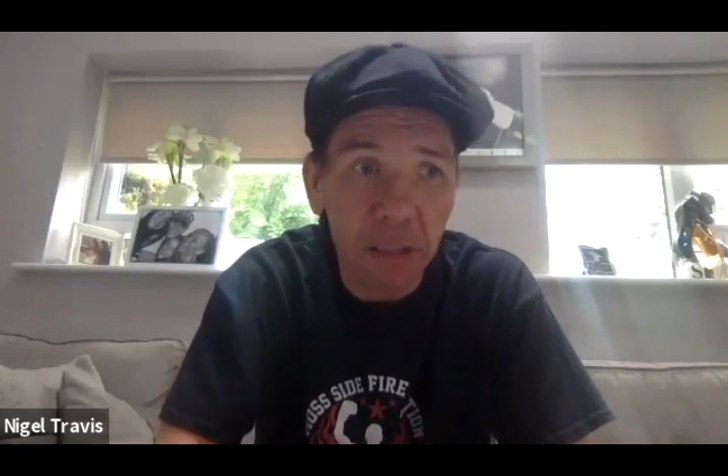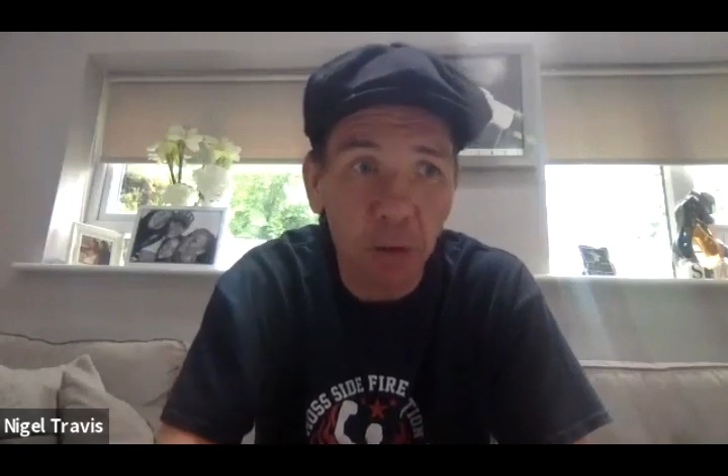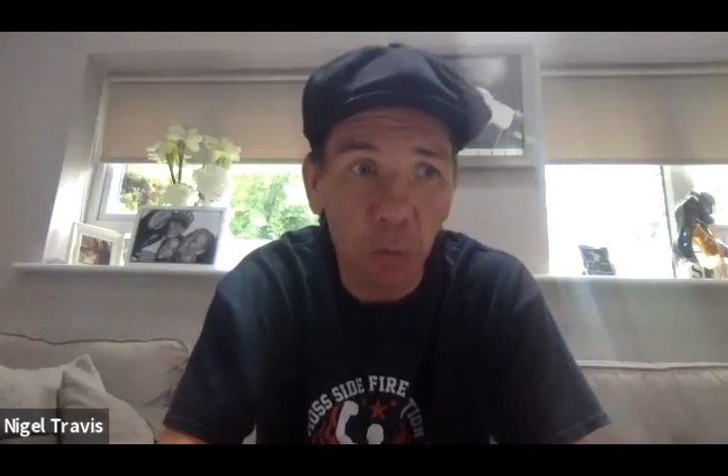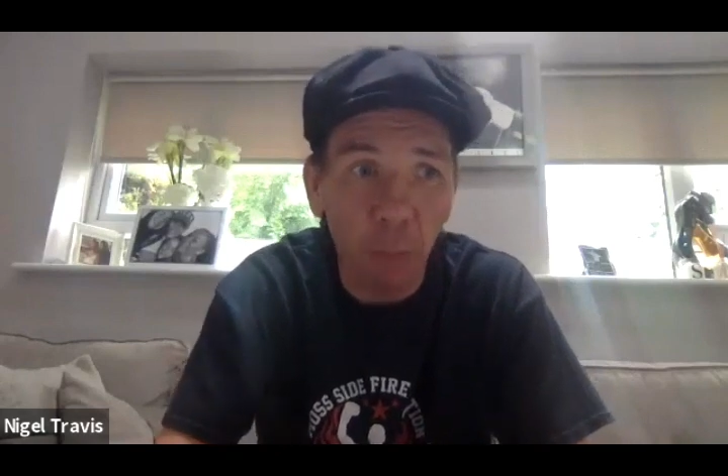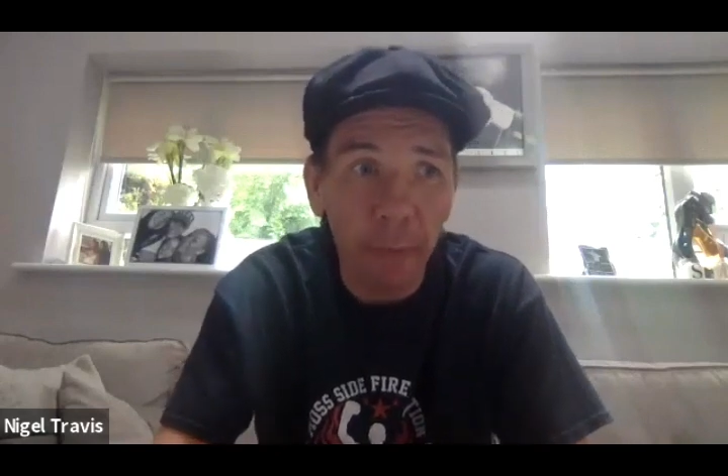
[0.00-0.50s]

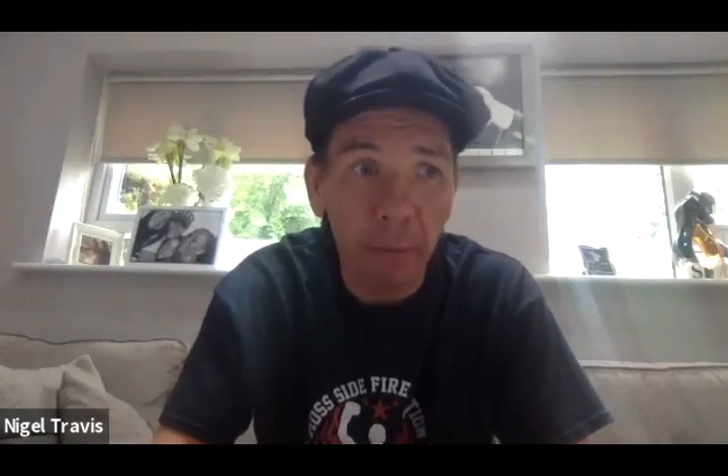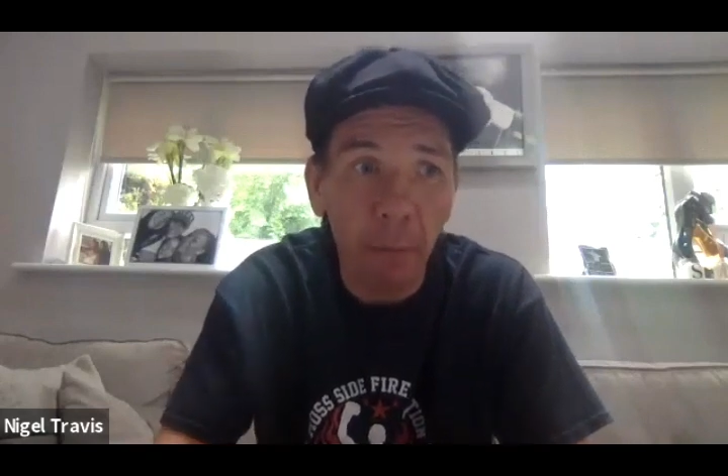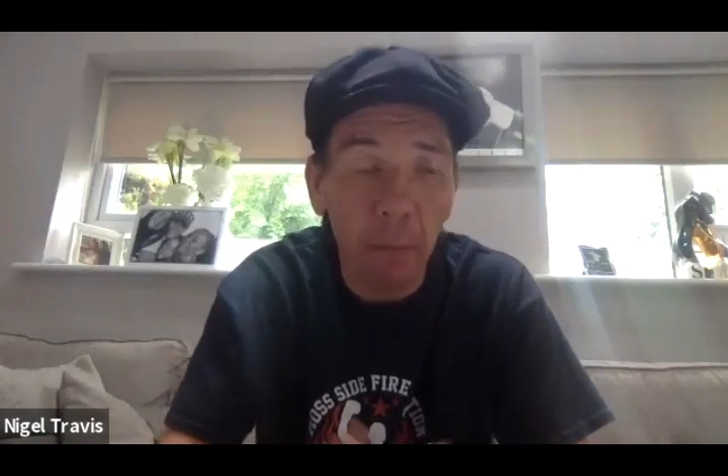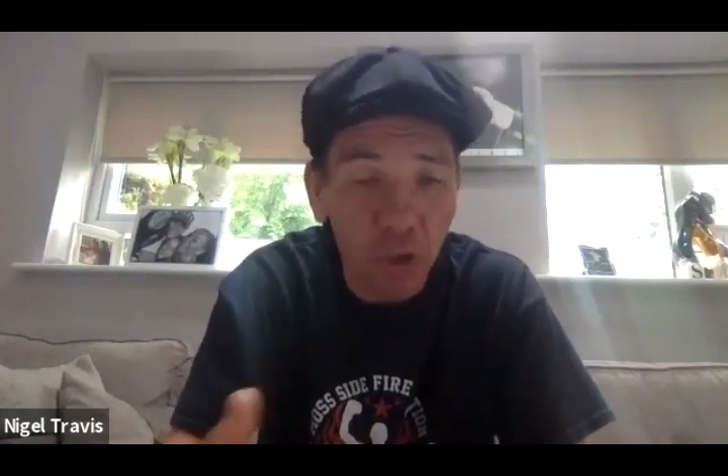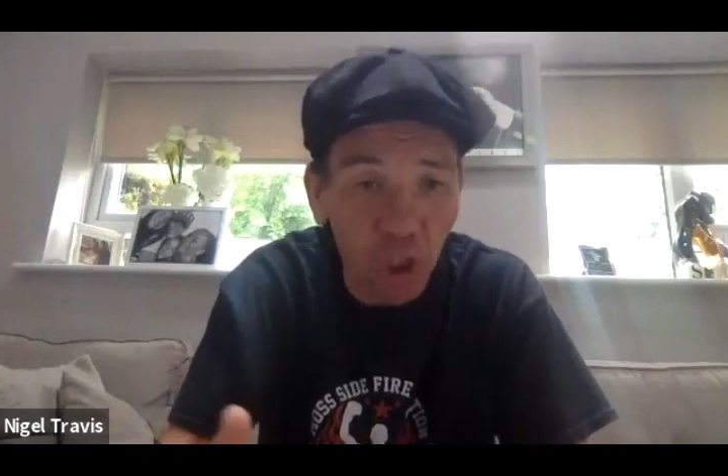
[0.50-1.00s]
because
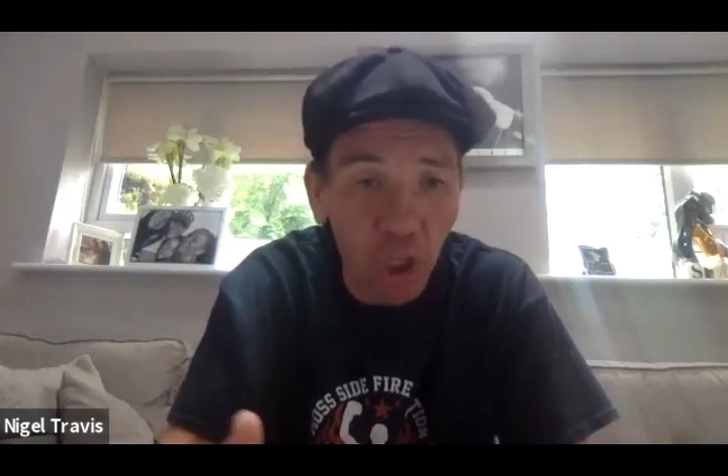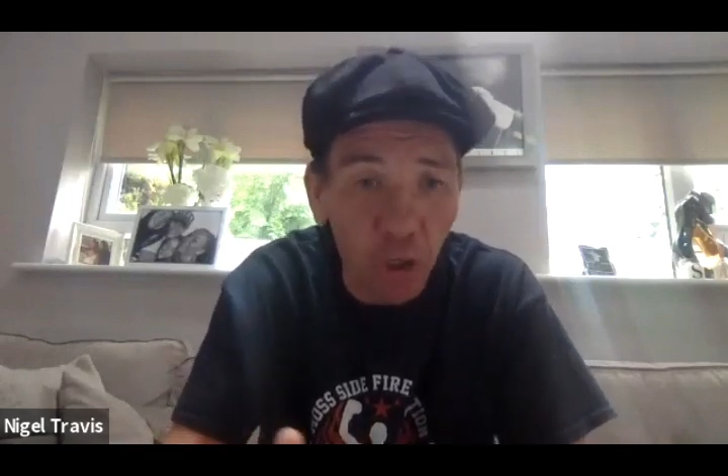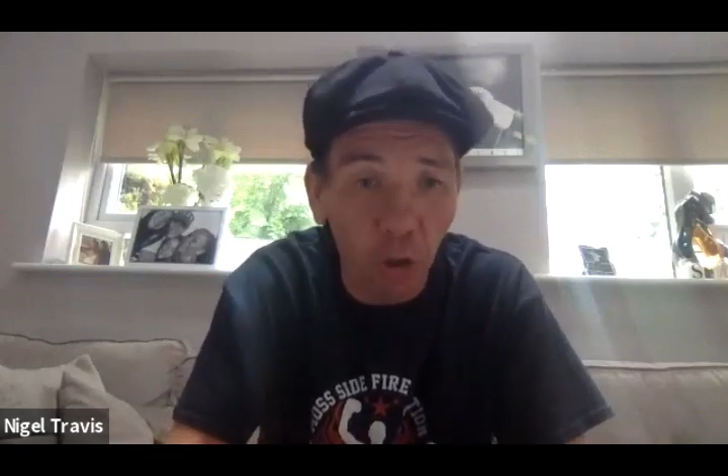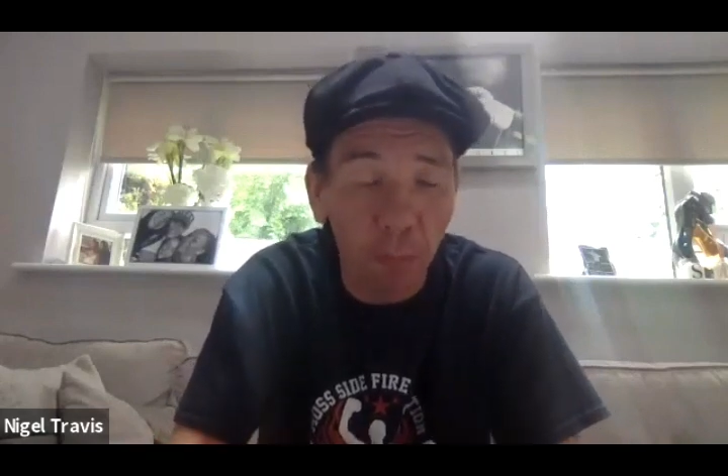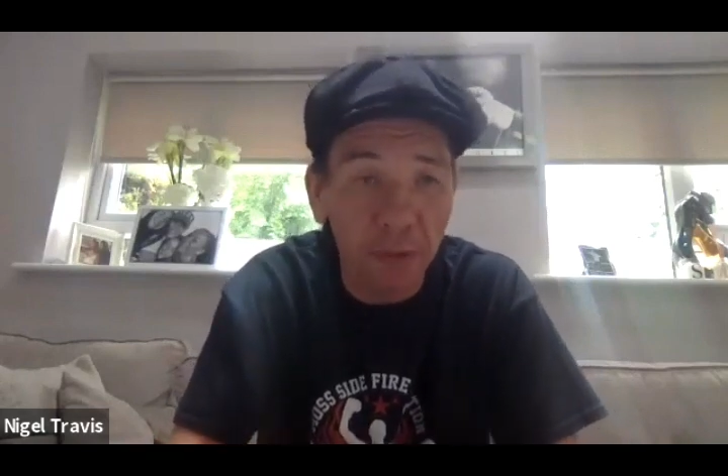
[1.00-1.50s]
when we're
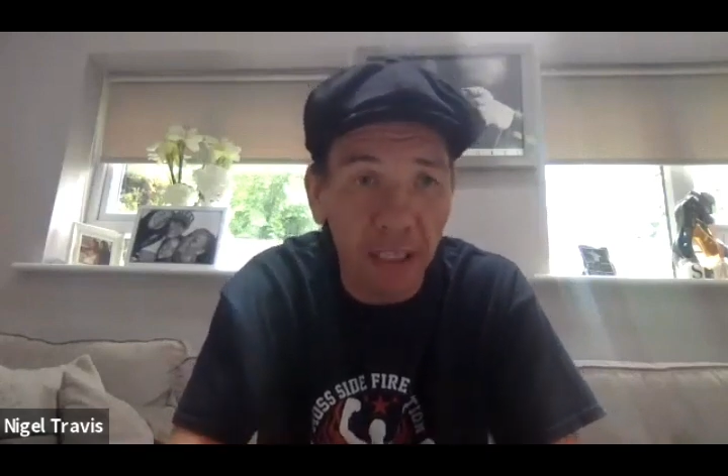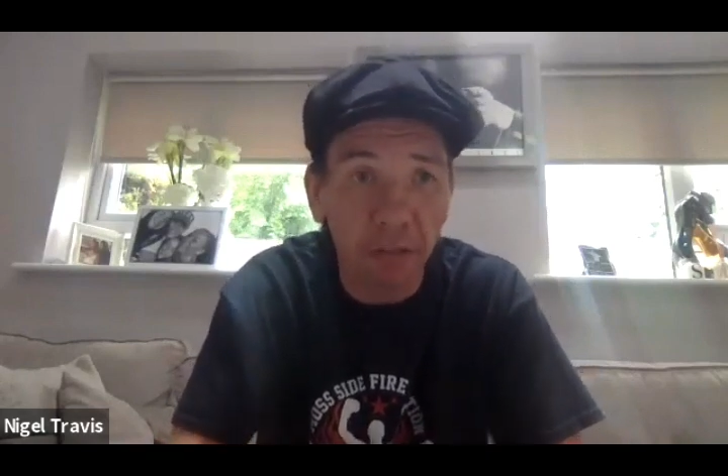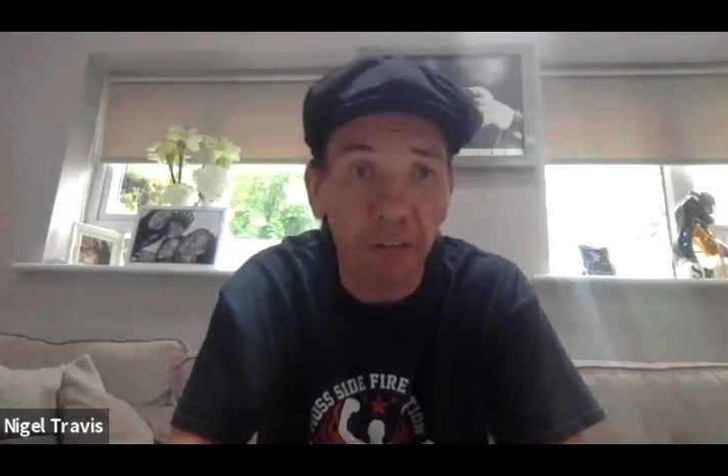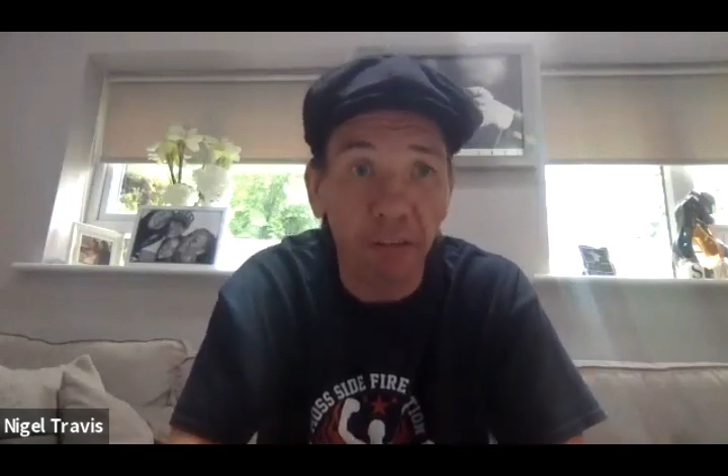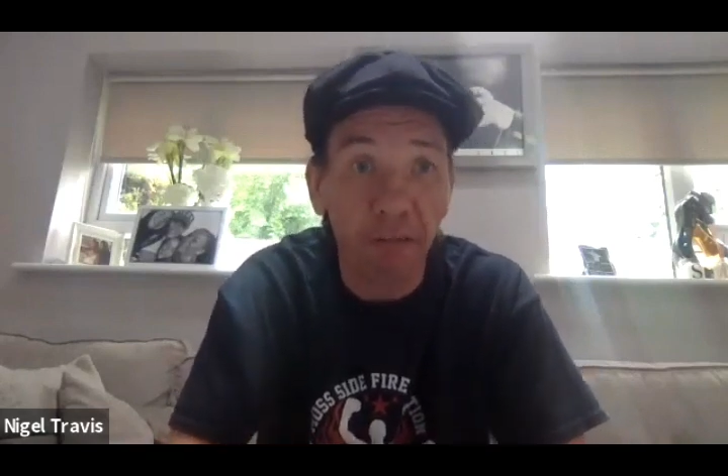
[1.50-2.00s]
turning up
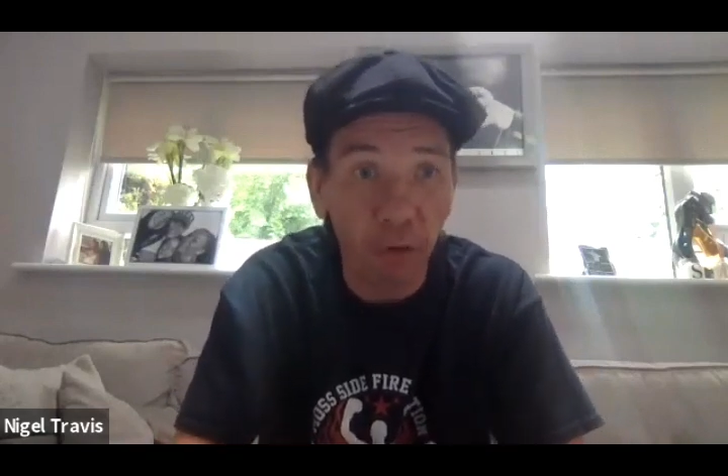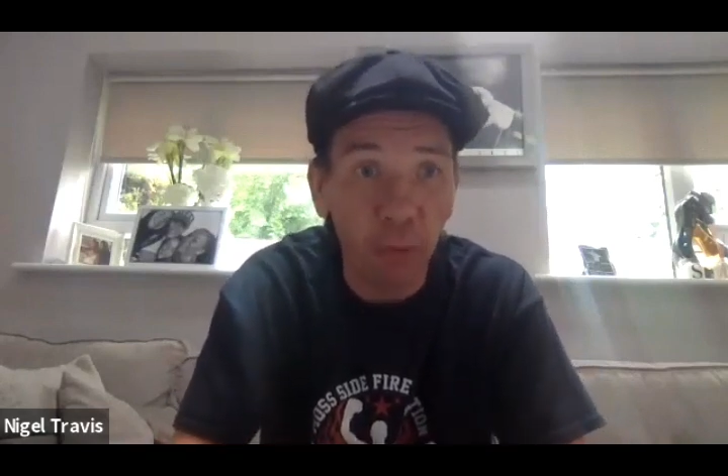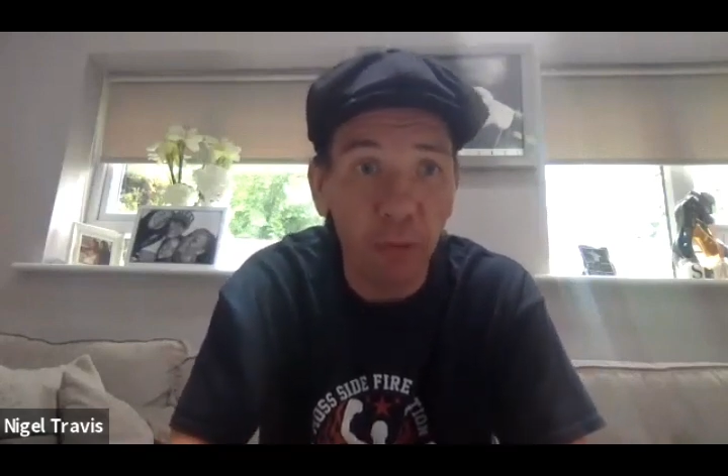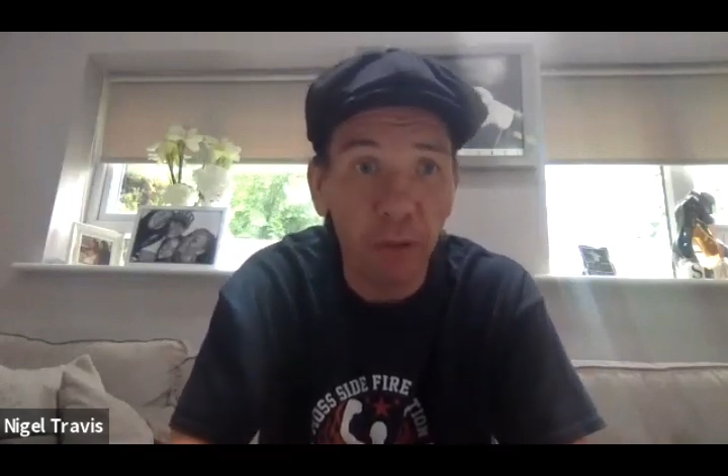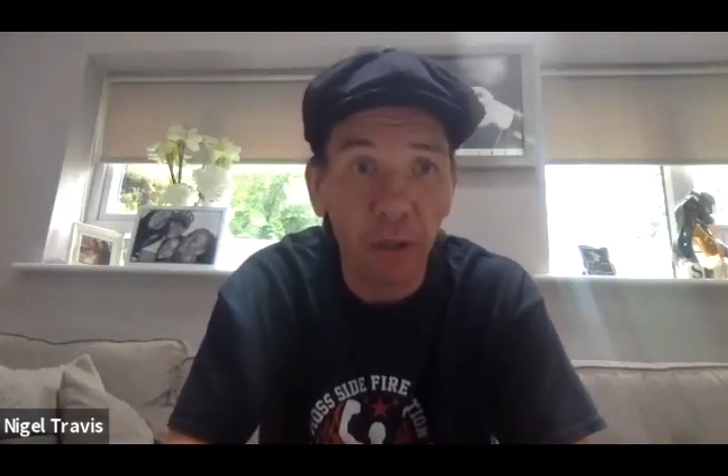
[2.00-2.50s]
delivering
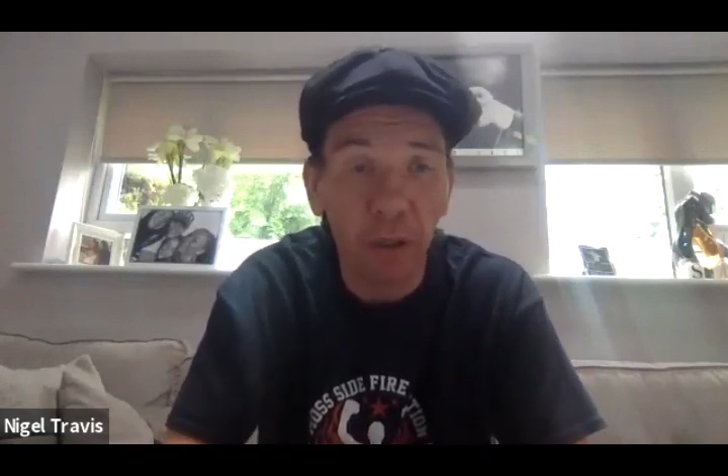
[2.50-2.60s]
food